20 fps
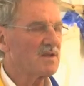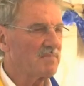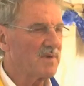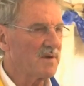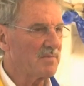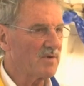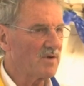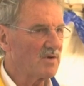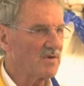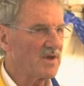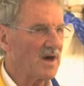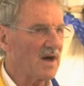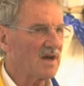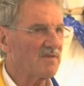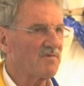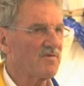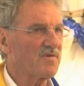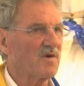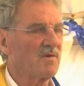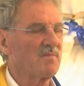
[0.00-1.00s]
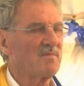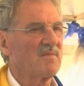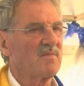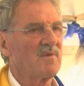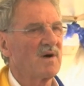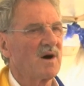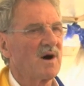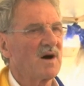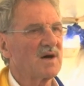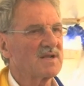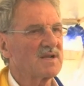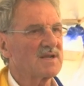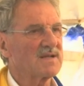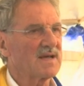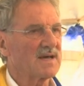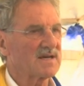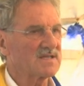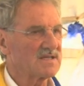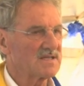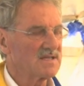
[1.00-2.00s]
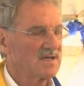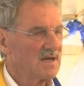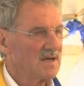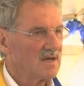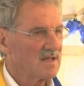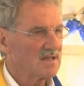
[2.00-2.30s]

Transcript: the people who died from heart attacks,